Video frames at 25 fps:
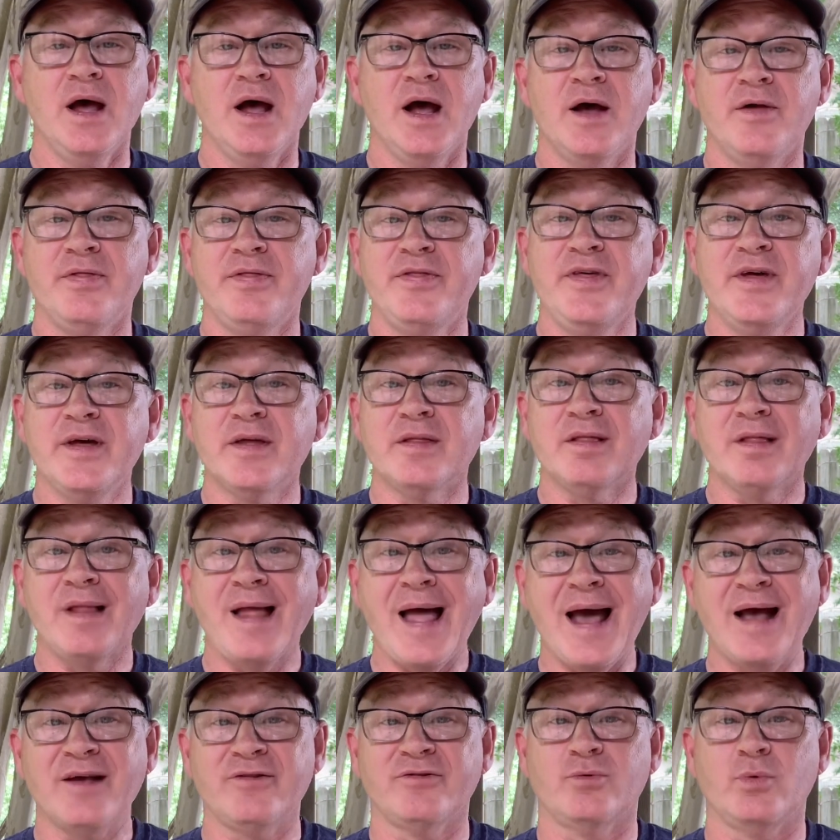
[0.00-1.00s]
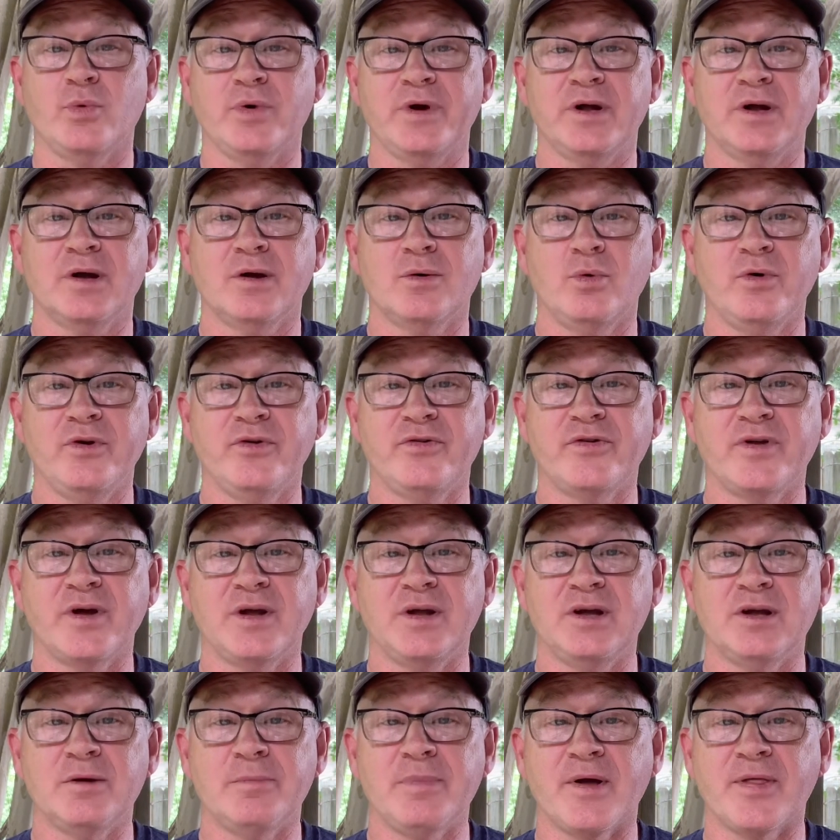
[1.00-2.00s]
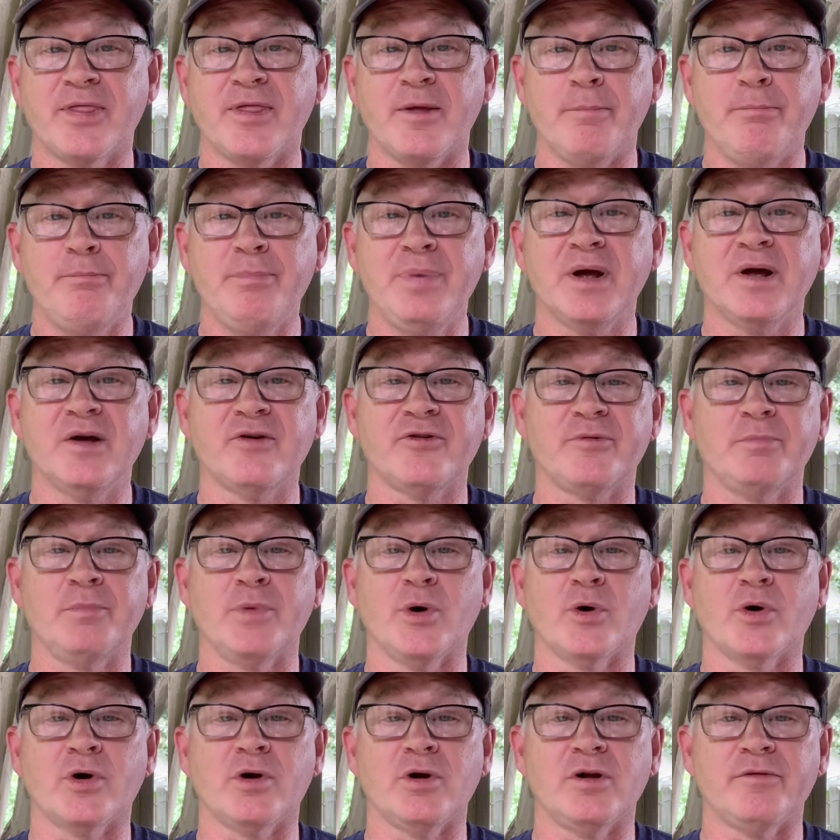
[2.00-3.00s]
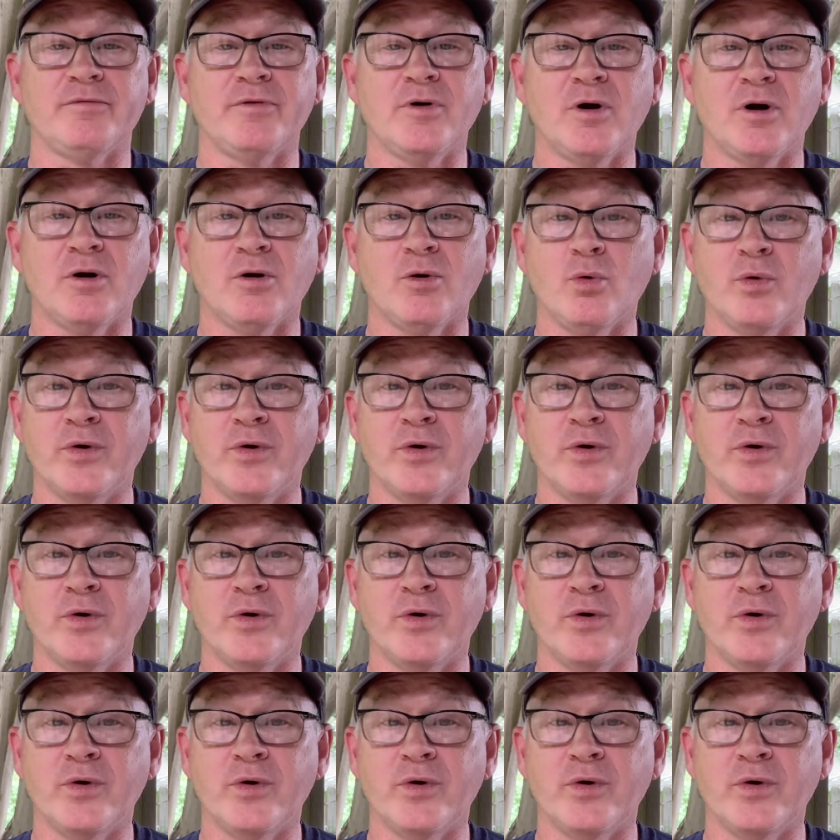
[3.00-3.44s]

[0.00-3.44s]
And then last week, we studied about the biggest miracle of all,